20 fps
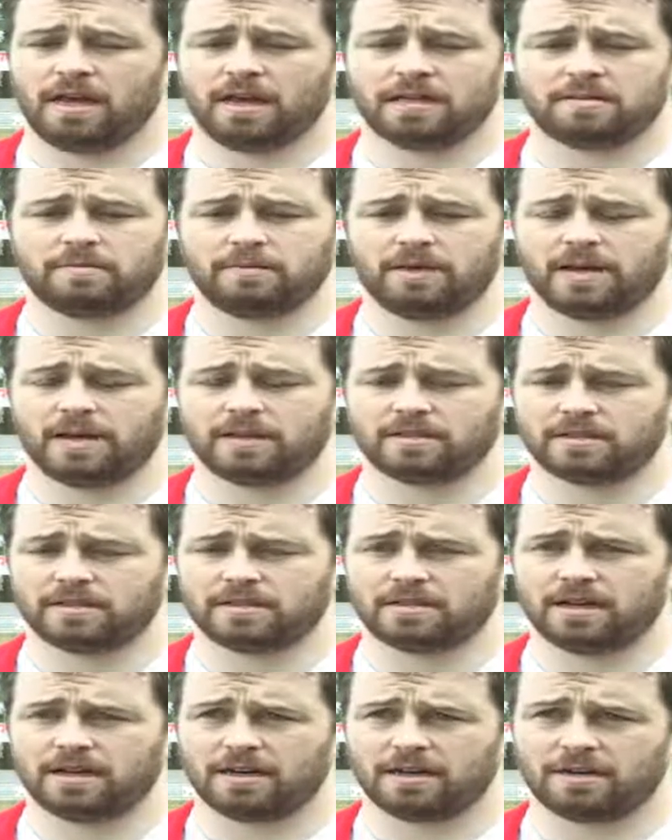Yeah, to be honest, I
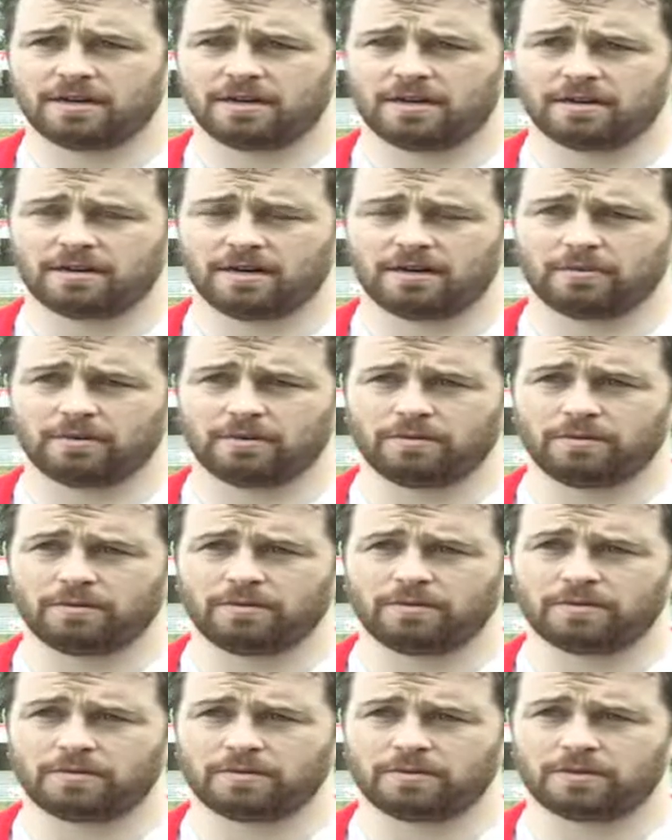thought we
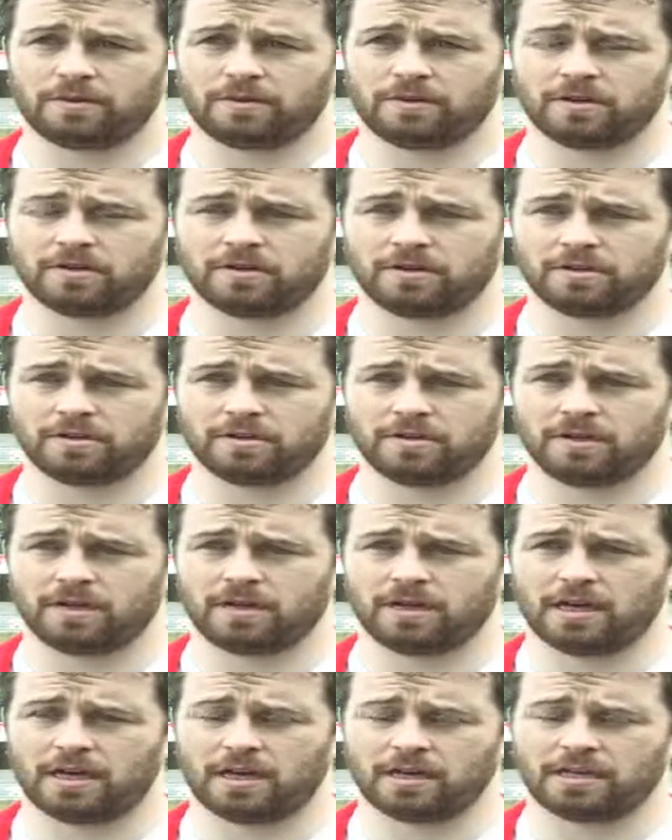were done and
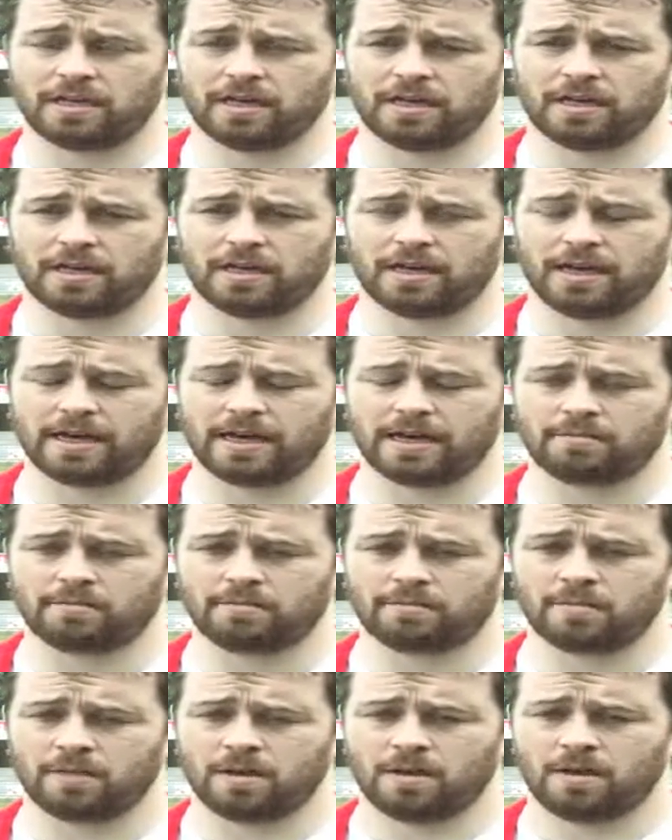dusted. I
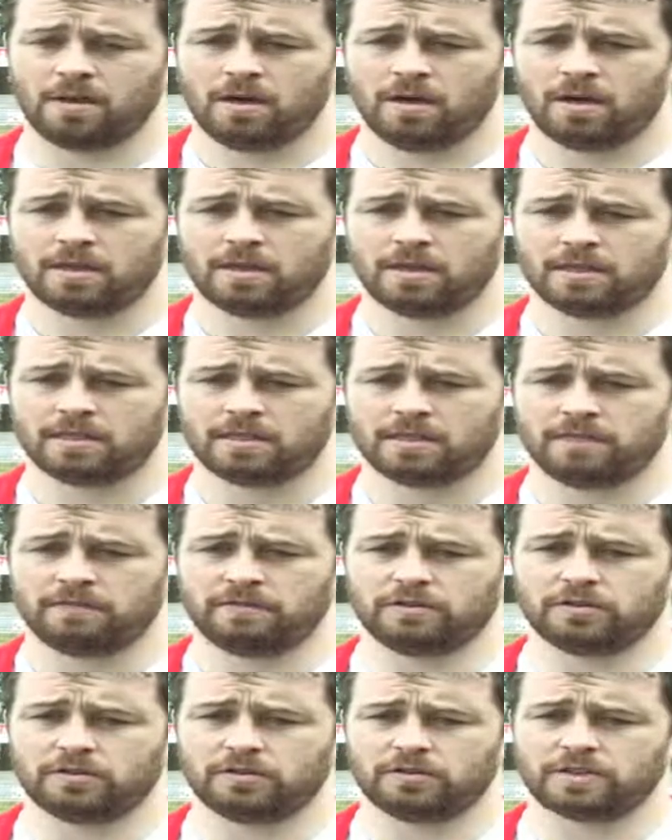think
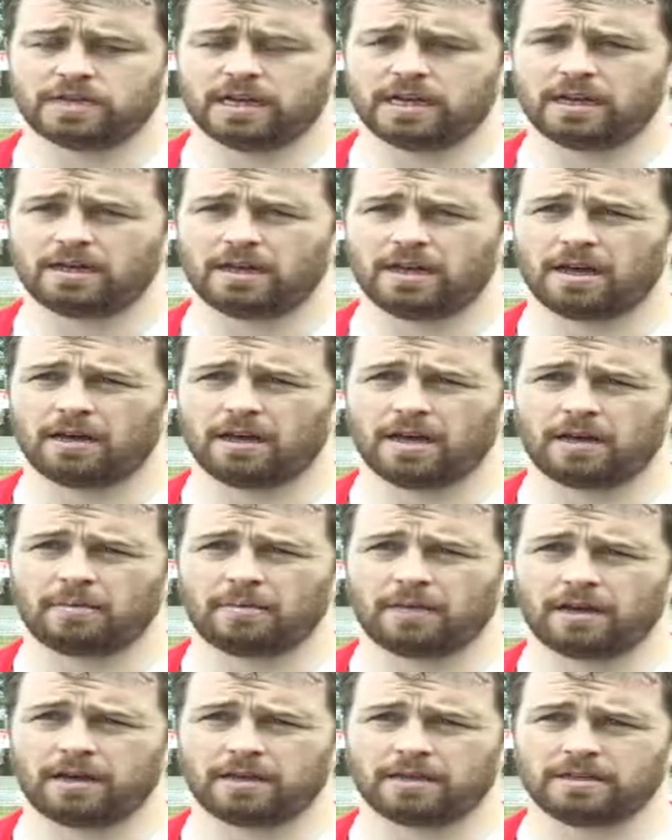Stephen Jones got a
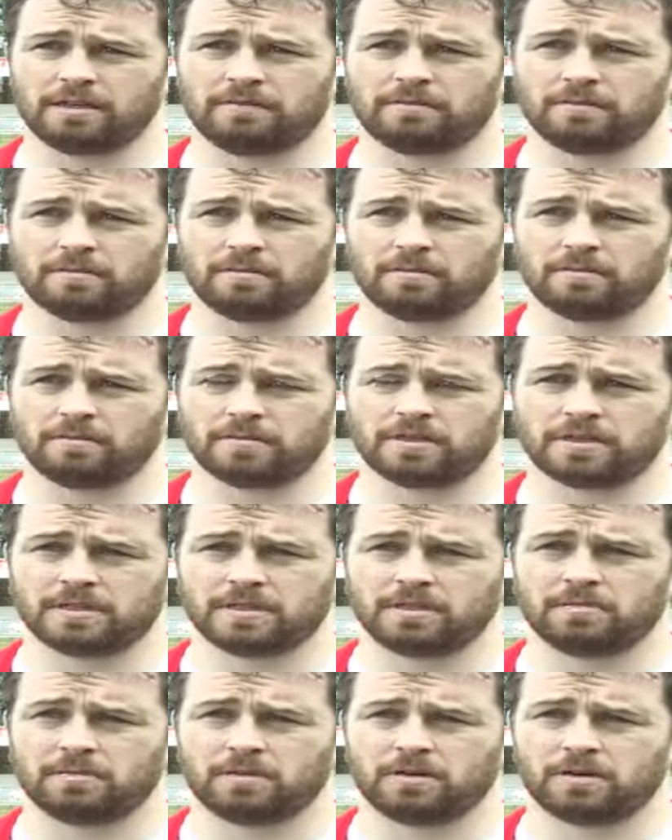penalty from a
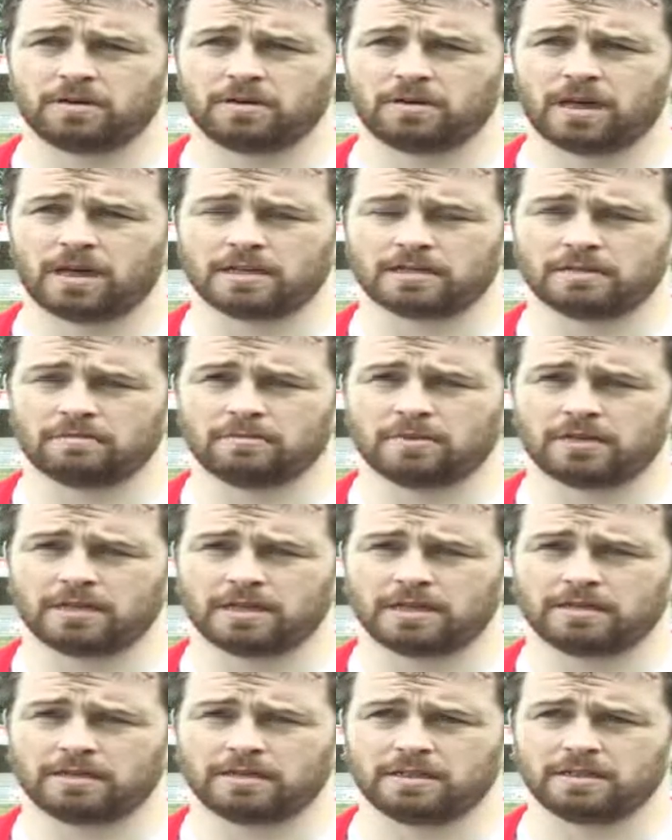similar
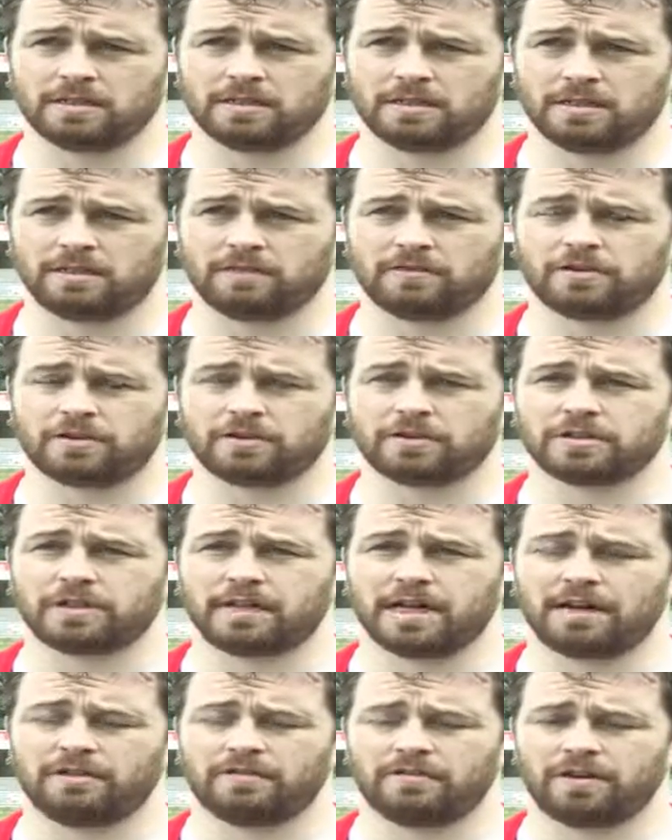distance in the first
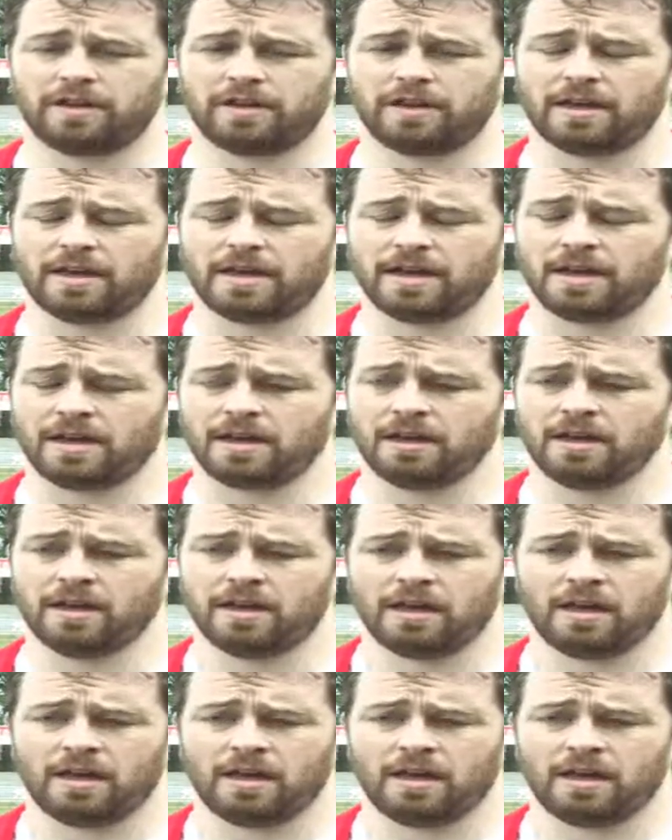half, and I